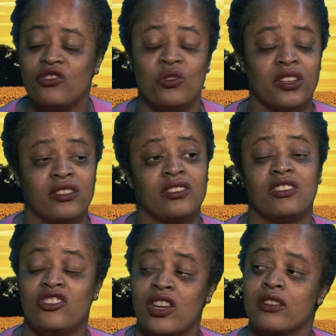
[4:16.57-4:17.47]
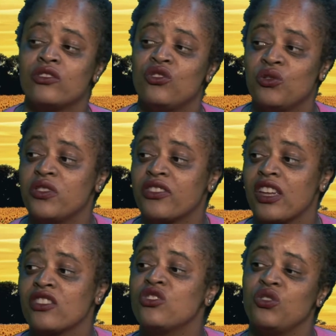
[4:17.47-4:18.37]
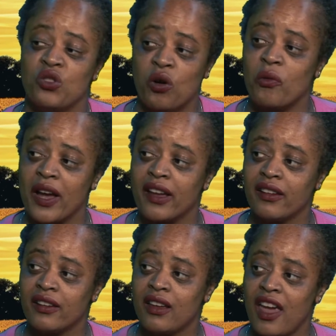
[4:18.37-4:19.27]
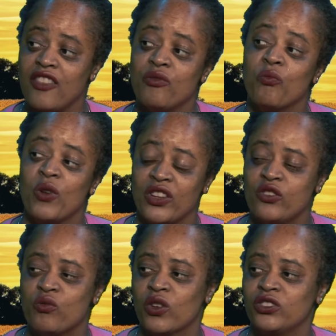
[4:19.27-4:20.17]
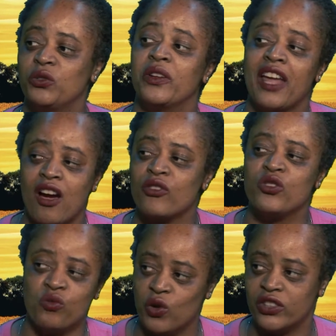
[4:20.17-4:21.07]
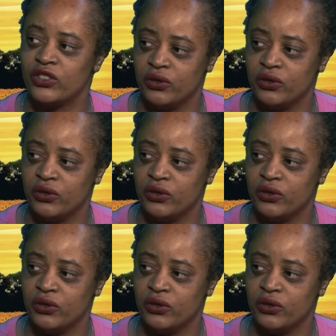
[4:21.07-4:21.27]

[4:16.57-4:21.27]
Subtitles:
You get the chance to do your things your way and when you want to and how you want to.